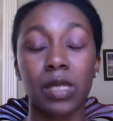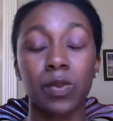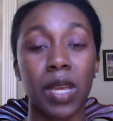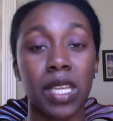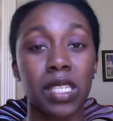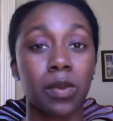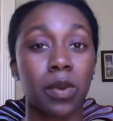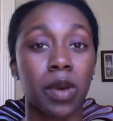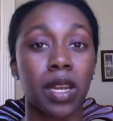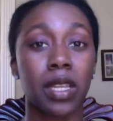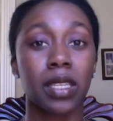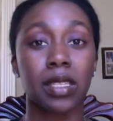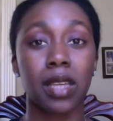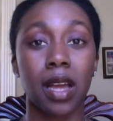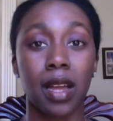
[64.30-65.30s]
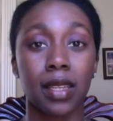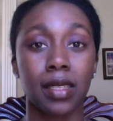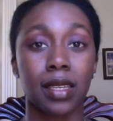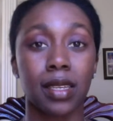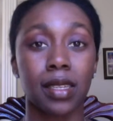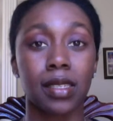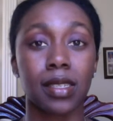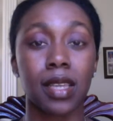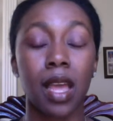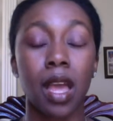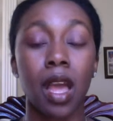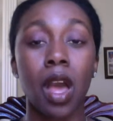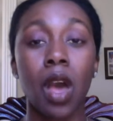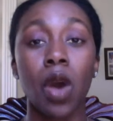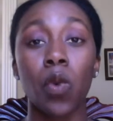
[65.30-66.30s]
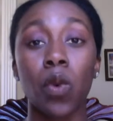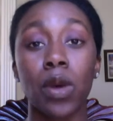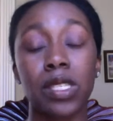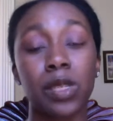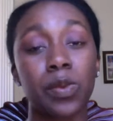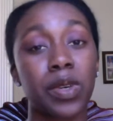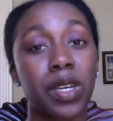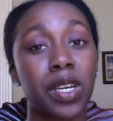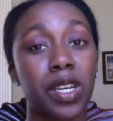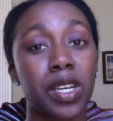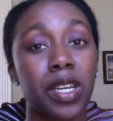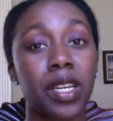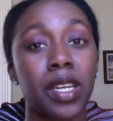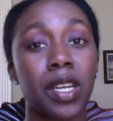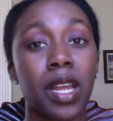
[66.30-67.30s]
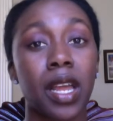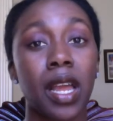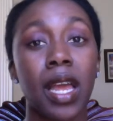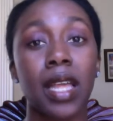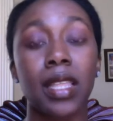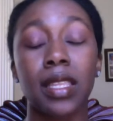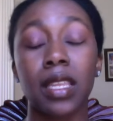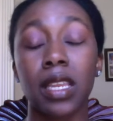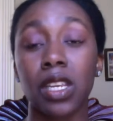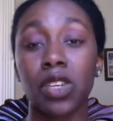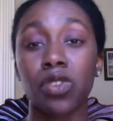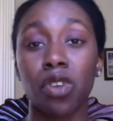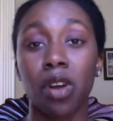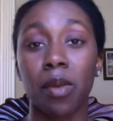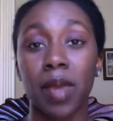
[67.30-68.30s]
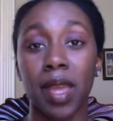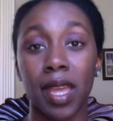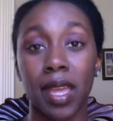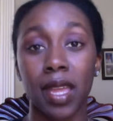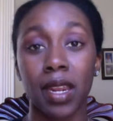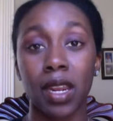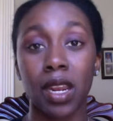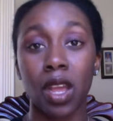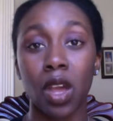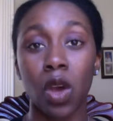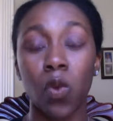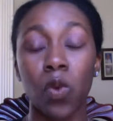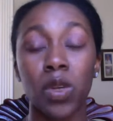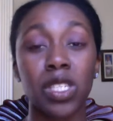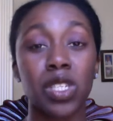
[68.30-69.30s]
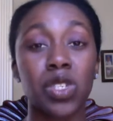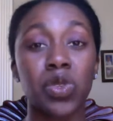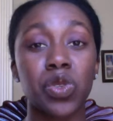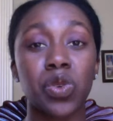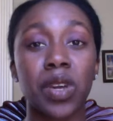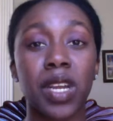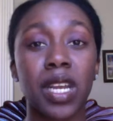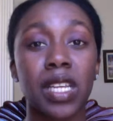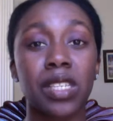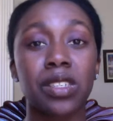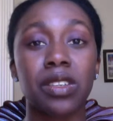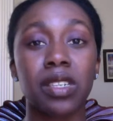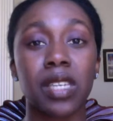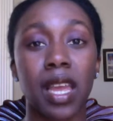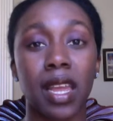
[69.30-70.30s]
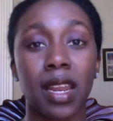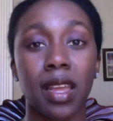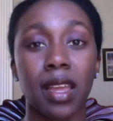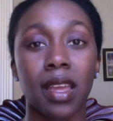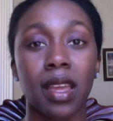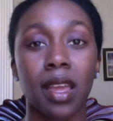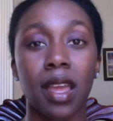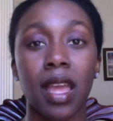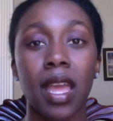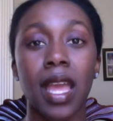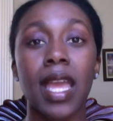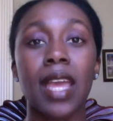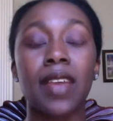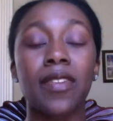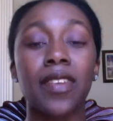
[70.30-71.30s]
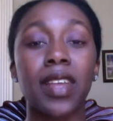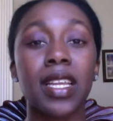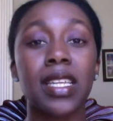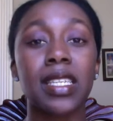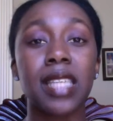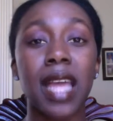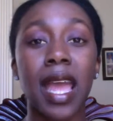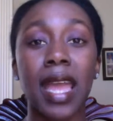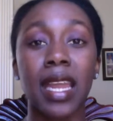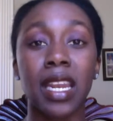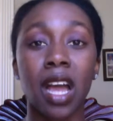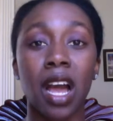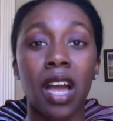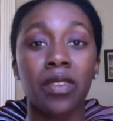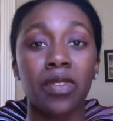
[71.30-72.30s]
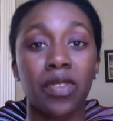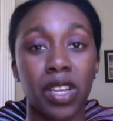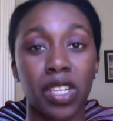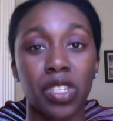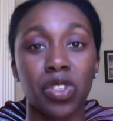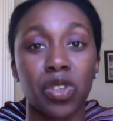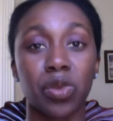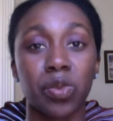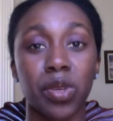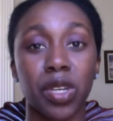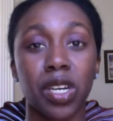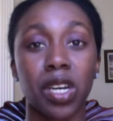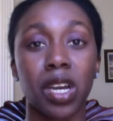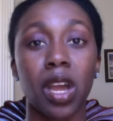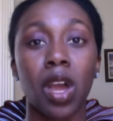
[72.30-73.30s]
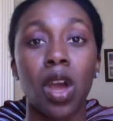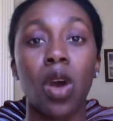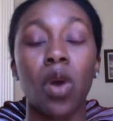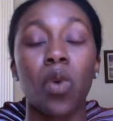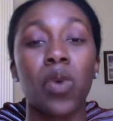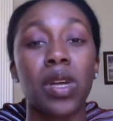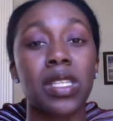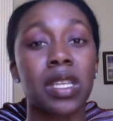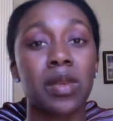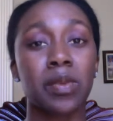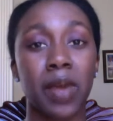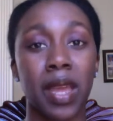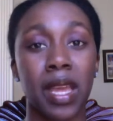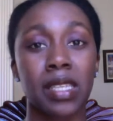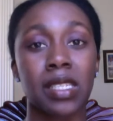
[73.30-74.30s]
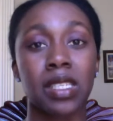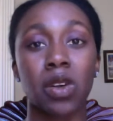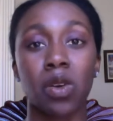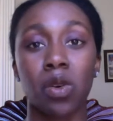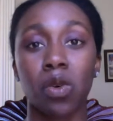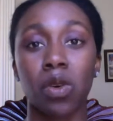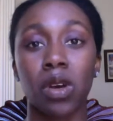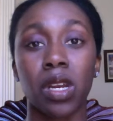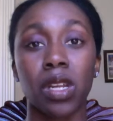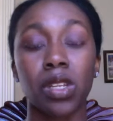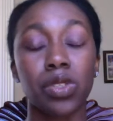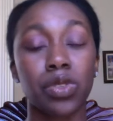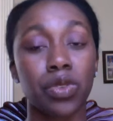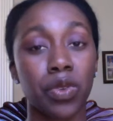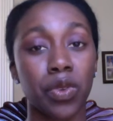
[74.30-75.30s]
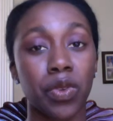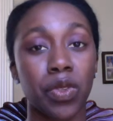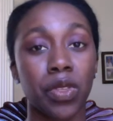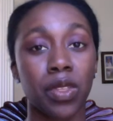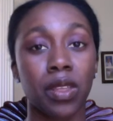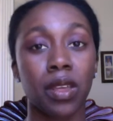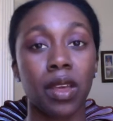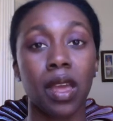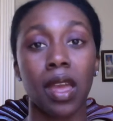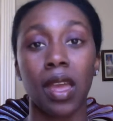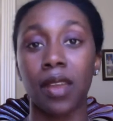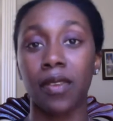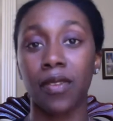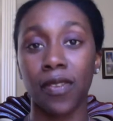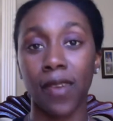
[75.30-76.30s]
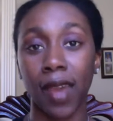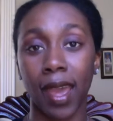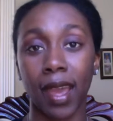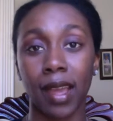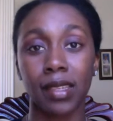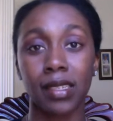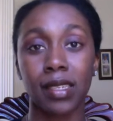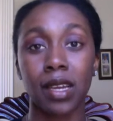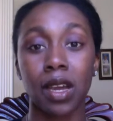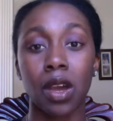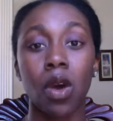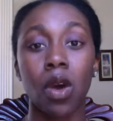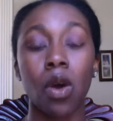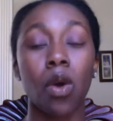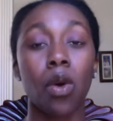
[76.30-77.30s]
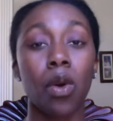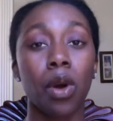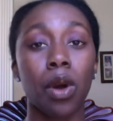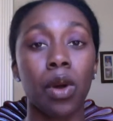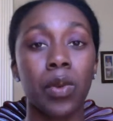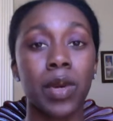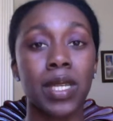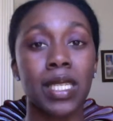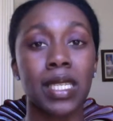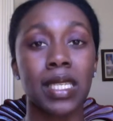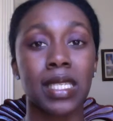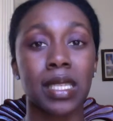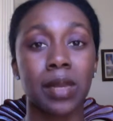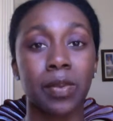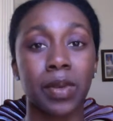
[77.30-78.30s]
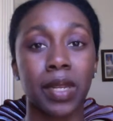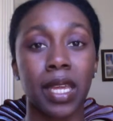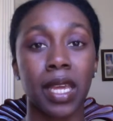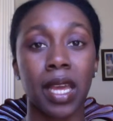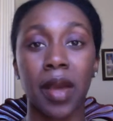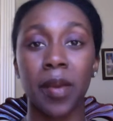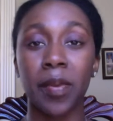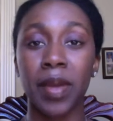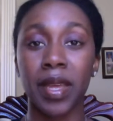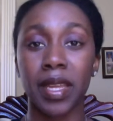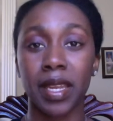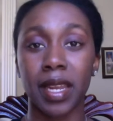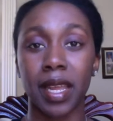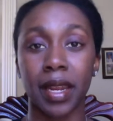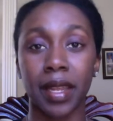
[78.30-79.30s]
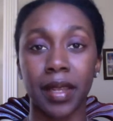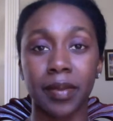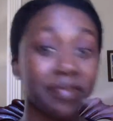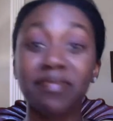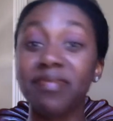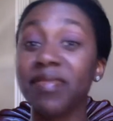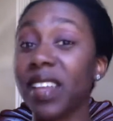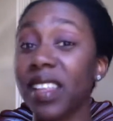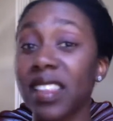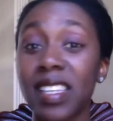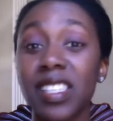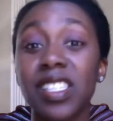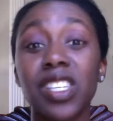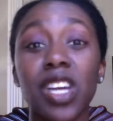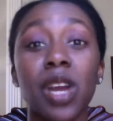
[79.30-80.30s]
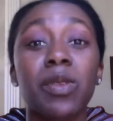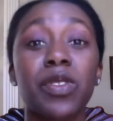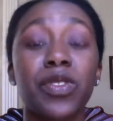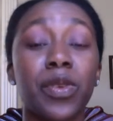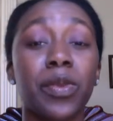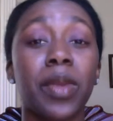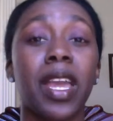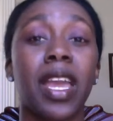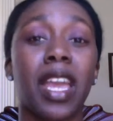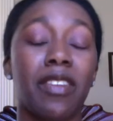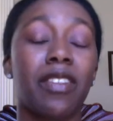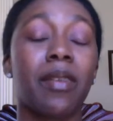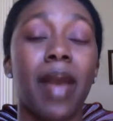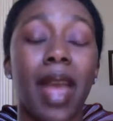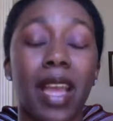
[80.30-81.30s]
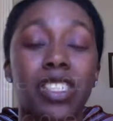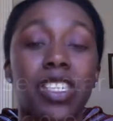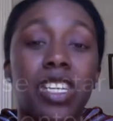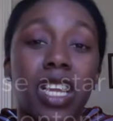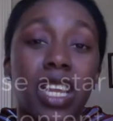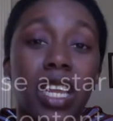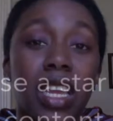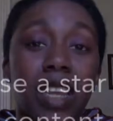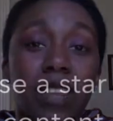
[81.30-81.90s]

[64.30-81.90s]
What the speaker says: based upon its content. Was the book good? Did it draw me in? Was the story entertaining? If it is a non-fictional book, was it based on truth and fact? Or was it simply opinionated? This determines for me if I'm actually going to